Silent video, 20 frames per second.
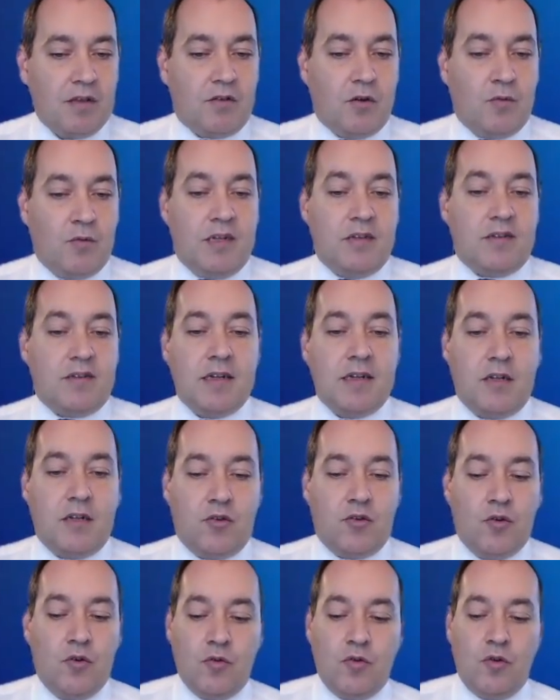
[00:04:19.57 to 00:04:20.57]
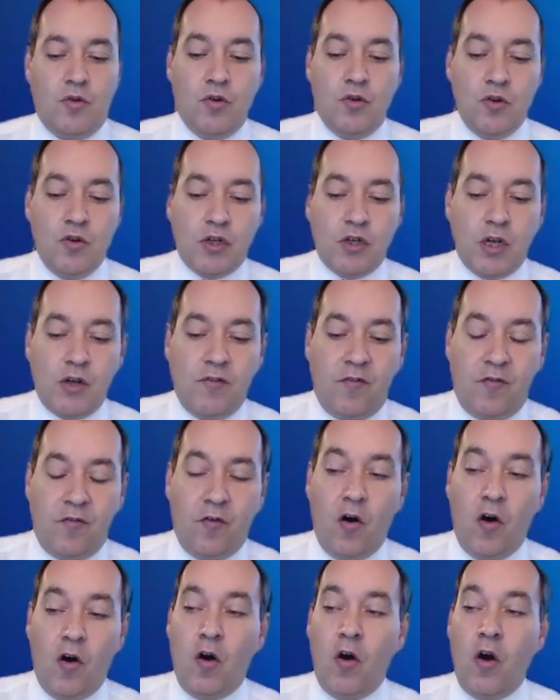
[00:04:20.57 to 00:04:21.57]
So we decided to look
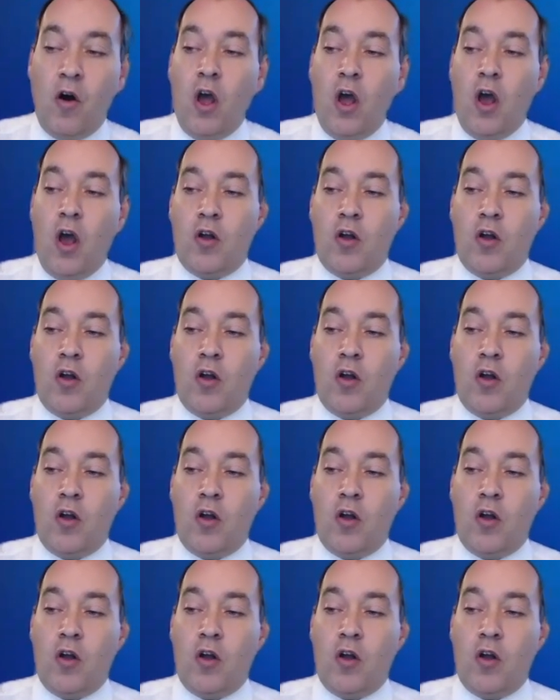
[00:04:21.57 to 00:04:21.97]
for